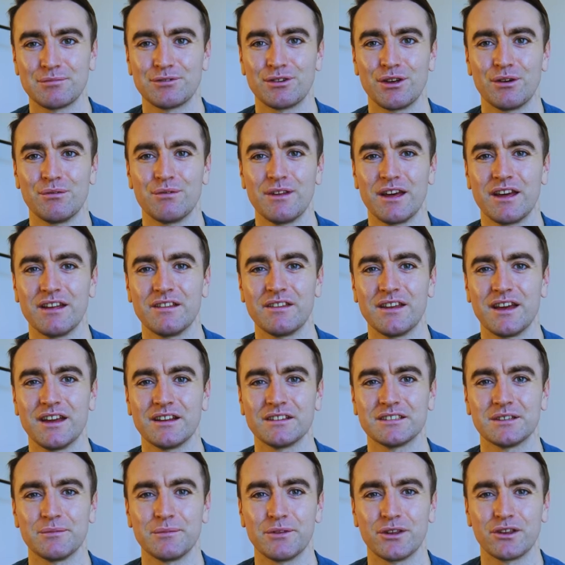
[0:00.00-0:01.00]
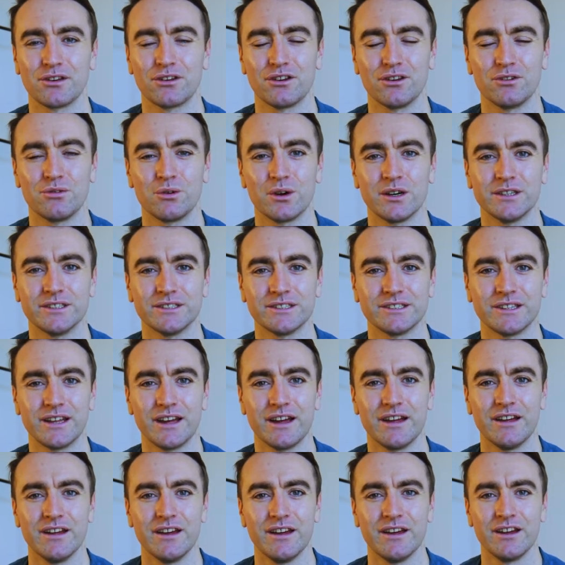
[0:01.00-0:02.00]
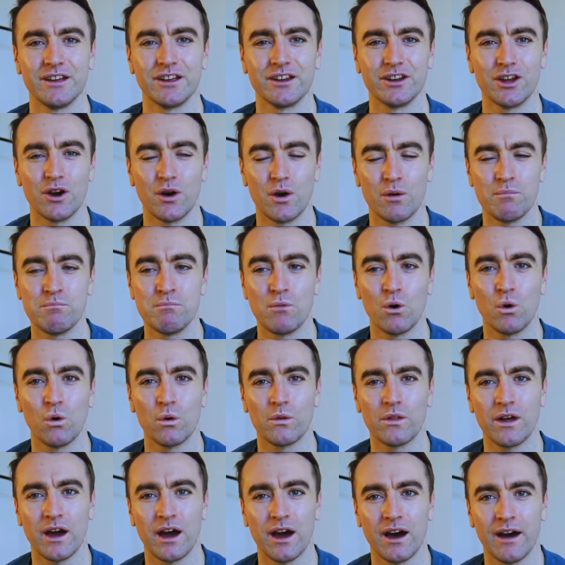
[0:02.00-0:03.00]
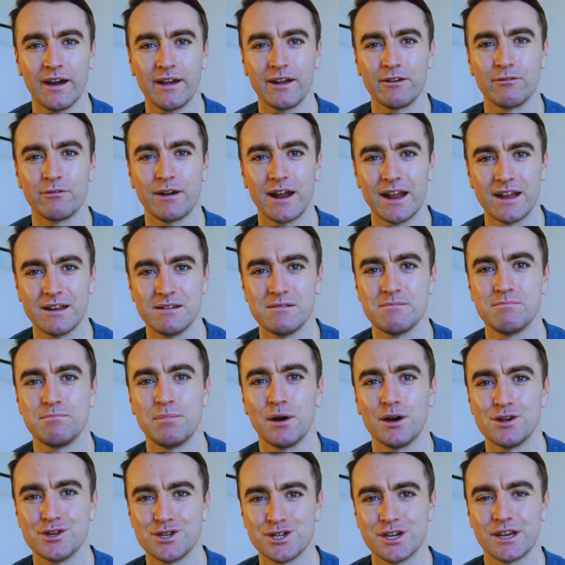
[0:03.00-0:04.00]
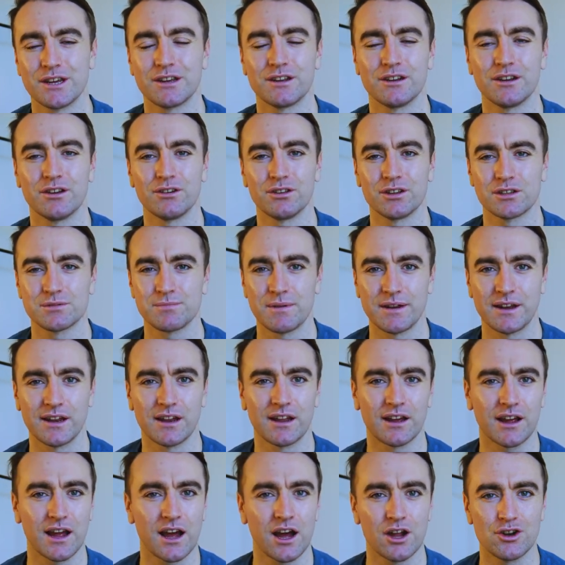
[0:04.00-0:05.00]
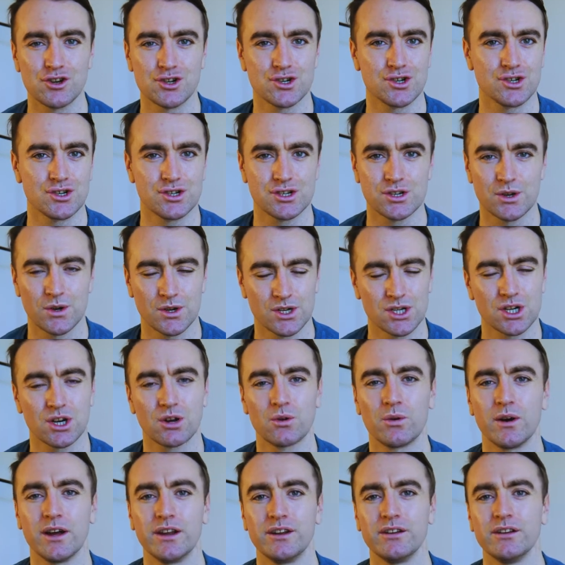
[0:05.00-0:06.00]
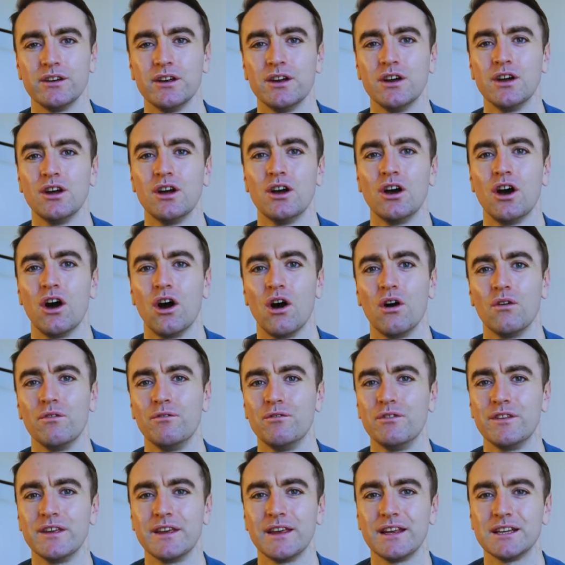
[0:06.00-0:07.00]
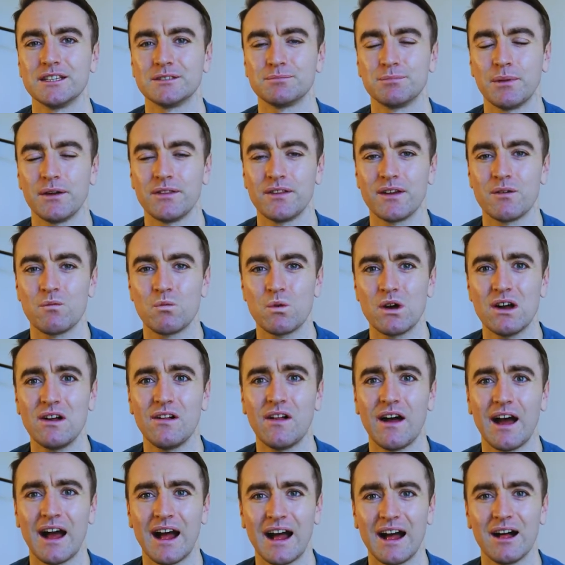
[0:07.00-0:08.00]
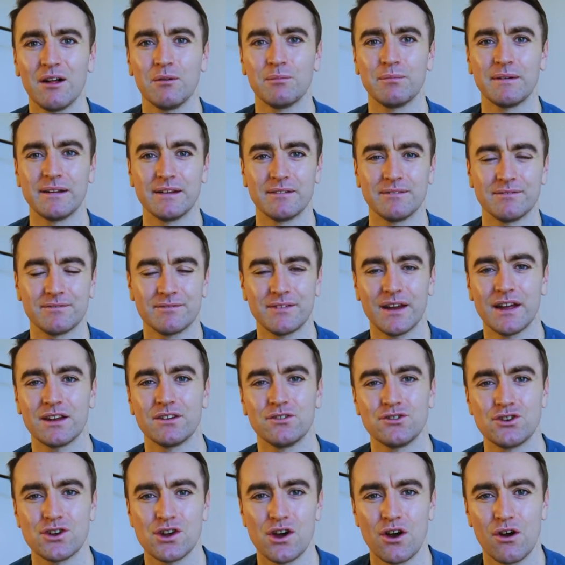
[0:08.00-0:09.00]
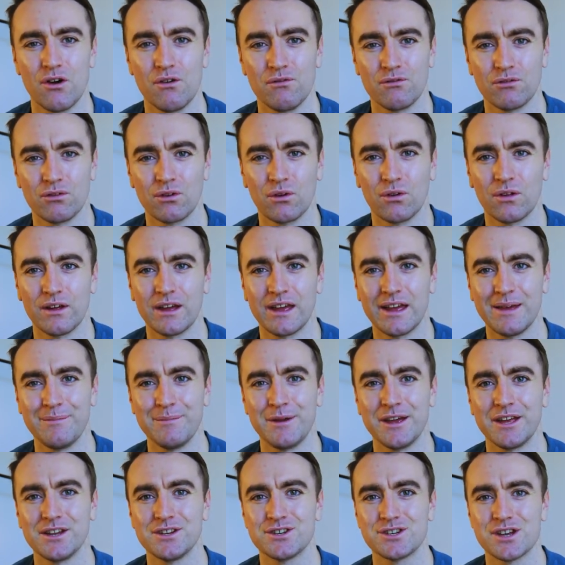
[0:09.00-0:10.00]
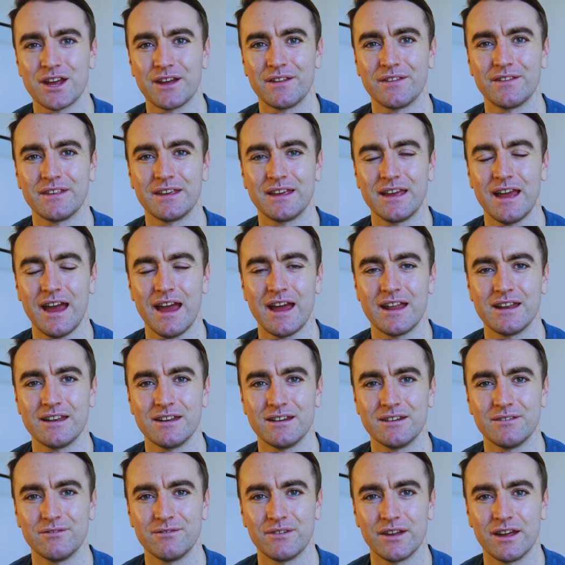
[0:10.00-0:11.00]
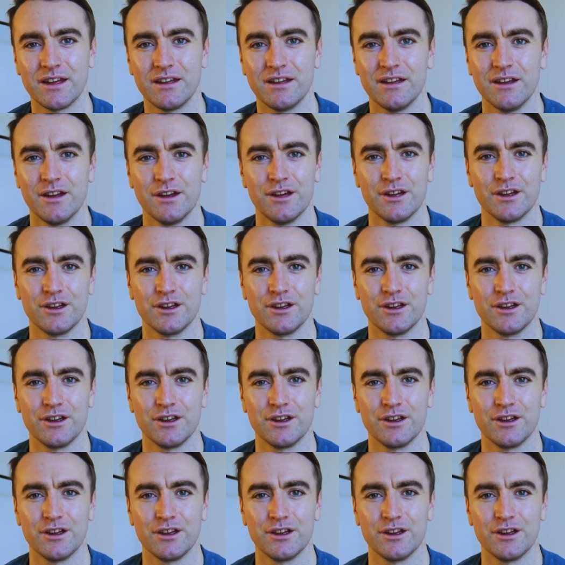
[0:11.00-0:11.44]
So they're some of the good ones that are more the higher end budget. You spend like 100, 200 quid on these, but they will help and affect your overall image at the end of it.